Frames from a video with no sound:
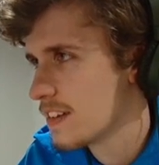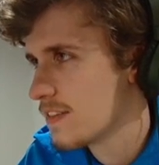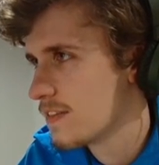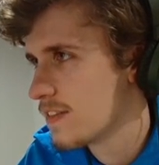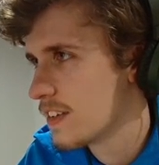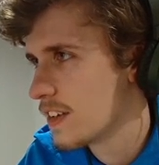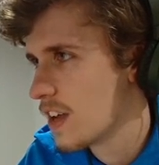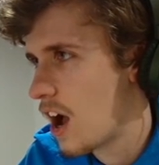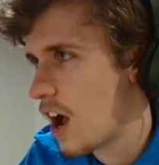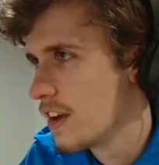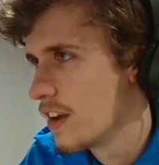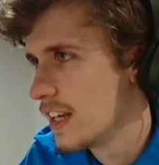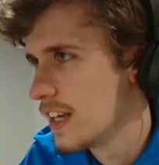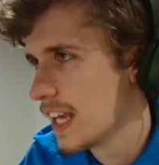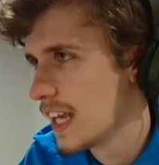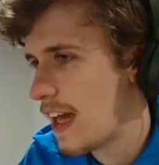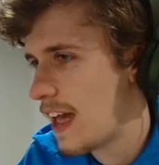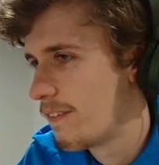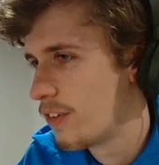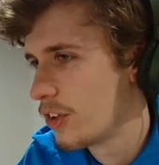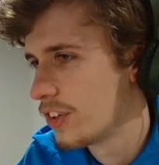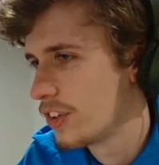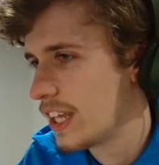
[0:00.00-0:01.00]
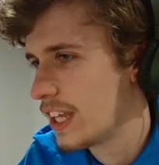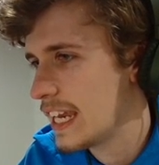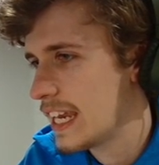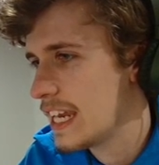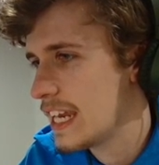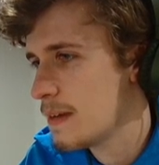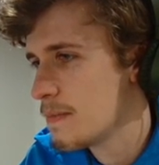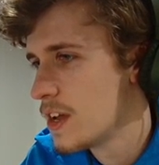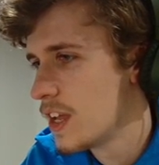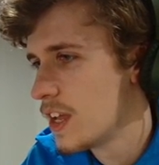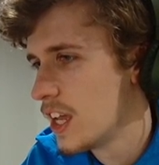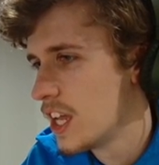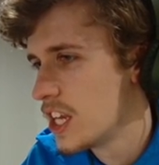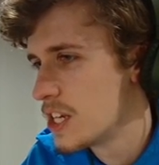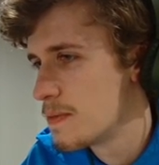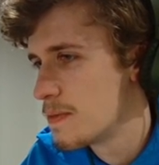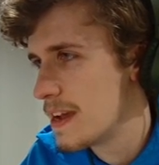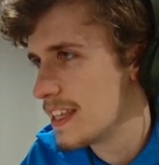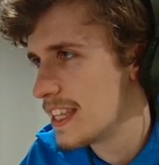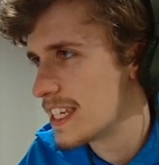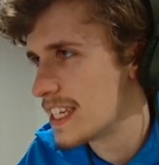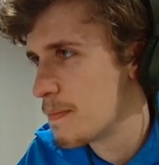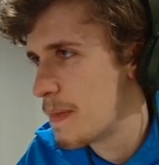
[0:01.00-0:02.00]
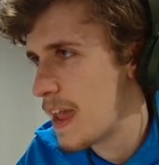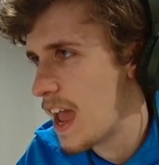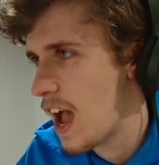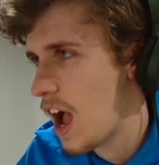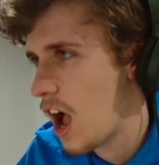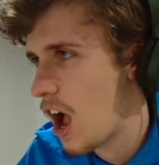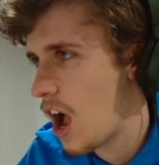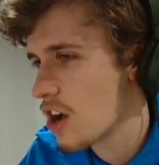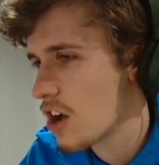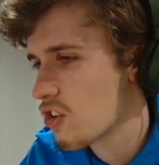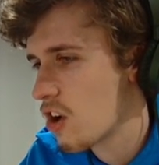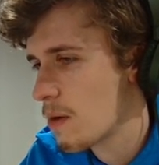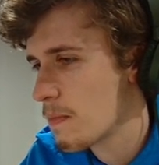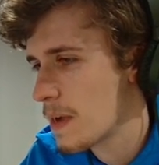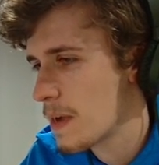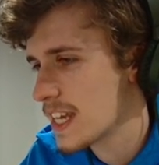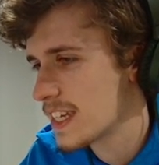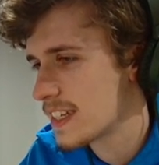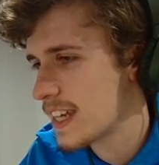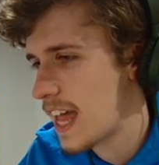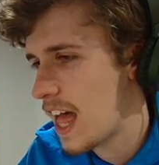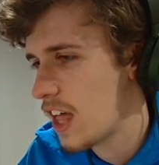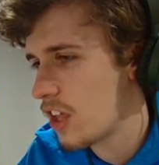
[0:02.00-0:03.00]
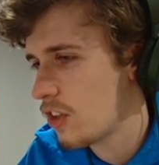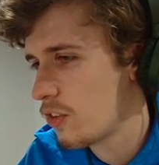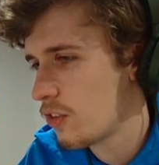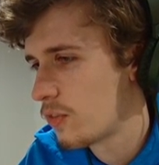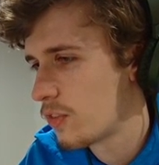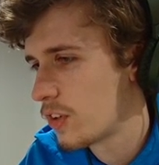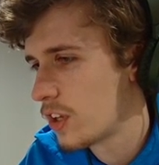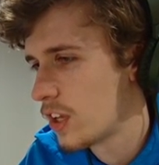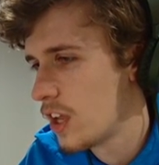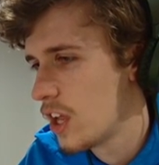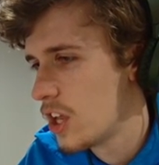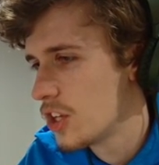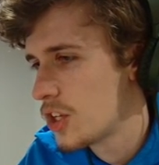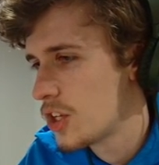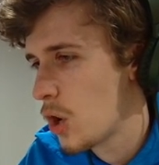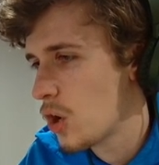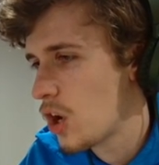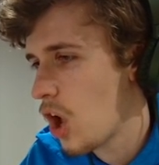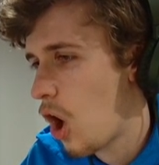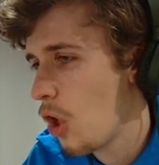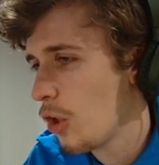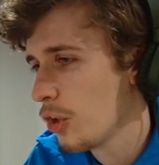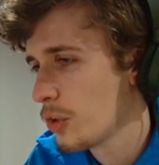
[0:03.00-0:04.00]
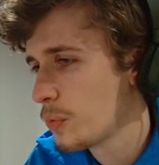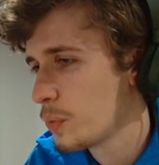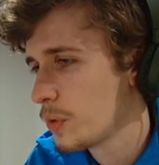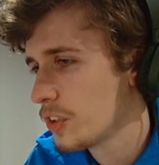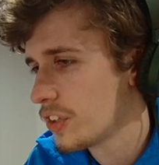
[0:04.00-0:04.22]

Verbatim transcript: of under-leveled team to make this a bit harder on myself. So goals will